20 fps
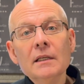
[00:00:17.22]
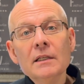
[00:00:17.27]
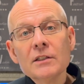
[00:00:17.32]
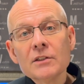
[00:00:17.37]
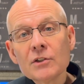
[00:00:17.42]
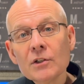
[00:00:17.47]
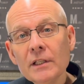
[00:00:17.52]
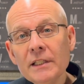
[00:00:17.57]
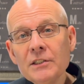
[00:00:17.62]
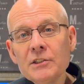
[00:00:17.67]

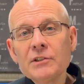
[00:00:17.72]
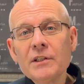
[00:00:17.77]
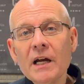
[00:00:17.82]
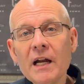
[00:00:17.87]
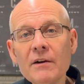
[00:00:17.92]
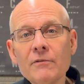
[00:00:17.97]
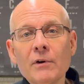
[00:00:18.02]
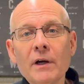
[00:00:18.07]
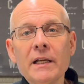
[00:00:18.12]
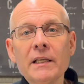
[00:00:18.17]
So let's
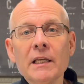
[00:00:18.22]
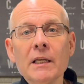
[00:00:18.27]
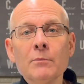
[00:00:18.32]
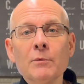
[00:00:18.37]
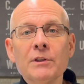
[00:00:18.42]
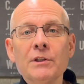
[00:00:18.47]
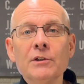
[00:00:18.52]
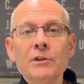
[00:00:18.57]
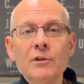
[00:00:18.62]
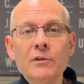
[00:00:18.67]
dive right in
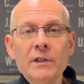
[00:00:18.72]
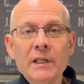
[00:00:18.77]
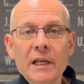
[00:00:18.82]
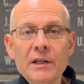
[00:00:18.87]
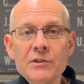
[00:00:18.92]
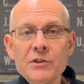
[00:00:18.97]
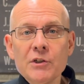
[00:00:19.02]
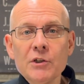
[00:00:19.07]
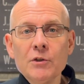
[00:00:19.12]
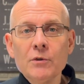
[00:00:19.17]
with the new
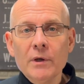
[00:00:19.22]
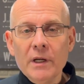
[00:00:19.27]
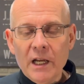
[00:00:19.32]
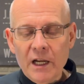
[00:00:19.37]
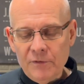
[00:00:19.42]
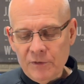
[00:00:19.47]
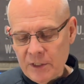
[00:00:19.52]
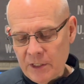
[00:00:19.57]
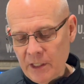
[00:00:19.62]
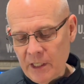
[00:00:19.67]
Yaesu
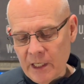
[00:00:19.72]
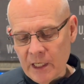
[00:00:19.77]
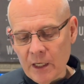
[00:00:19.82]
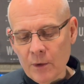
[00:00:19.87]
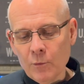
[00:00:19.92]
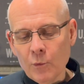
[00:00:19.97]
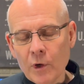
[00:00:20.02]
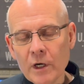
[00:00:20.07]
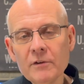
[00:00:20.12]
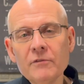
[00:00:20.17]

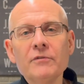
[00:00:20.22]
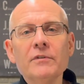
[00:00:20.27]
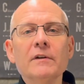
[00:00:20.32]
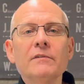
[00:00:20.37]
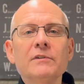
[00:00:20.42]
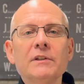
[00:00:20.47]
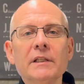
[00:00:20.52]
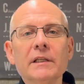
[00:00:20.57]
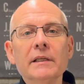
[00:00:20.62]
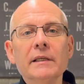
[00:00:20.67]
FTM
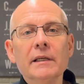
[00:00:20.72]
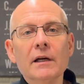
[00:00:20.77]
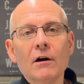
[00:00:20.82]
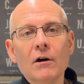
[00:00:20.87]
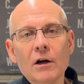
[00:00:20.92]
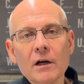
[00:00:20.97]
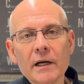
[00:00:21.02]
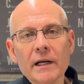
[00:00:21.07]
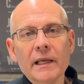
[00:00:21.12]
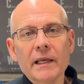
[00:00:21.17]
150
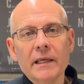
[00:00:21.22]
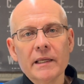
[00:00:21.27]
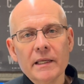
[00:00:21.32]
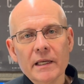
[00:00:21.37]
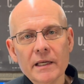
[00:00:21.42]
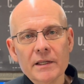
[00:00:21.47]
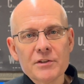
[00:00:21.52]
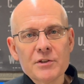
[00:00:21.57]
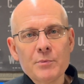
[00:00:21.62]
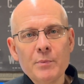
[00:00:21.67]

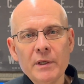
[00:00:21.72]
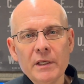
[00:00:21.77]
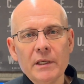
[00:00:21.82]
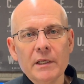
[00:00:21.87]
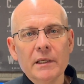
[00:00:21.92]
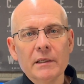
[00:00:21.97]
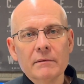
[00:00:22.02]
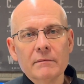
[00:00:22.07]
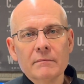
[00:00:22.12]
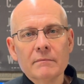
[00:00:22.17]
RASP.
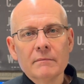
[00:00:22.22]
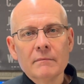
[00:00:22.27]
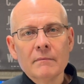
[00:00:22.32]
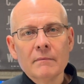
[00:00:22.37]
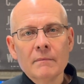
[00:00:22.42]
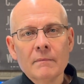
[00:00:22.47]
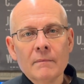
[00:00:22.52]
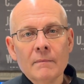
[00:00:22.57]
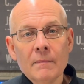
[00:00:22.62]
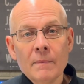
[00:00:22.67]

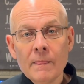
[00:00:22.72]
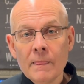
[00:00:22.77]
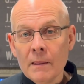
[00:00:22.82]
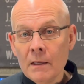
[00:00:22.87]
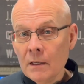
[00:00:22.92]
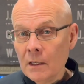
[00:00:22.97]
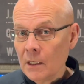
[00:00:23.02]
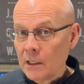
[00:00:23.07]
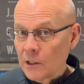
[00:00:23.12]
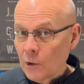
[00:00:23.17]

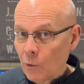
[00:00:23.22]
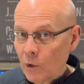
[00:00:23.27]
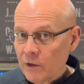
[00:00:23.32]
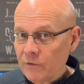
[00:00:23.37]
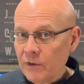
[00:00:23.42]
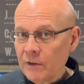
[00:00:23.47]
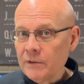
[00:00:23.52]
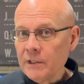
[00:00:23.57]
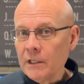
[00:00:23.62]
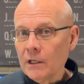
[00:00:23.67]
The
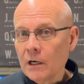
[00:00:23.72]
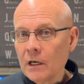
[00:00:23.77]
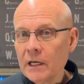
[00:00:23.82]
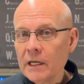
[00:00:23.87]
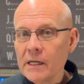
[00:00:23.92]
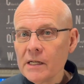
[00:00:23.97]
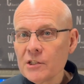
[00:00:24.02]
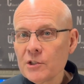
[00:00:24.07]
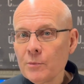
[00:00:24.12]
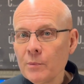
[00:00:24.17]
150
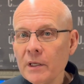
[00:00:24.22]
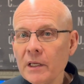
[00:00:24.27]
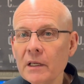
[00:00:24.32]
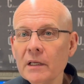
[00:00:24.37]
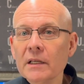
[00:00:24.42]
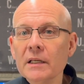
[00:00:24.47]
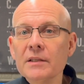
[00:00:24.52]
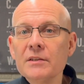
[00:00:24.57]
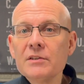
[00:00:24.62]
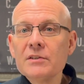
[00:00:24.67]
RASP
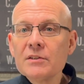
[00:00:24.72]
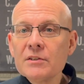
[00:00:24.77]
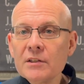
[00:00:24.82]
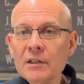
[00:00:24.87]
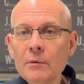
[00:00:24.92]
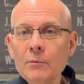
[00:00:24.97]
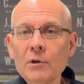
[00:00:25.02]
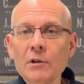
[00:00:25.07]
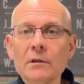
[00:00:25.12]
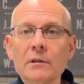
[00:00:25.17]
is
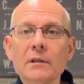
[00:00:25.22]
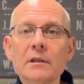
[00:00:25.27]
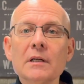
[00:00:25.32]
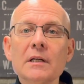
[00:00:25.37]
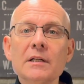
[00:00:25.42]
similar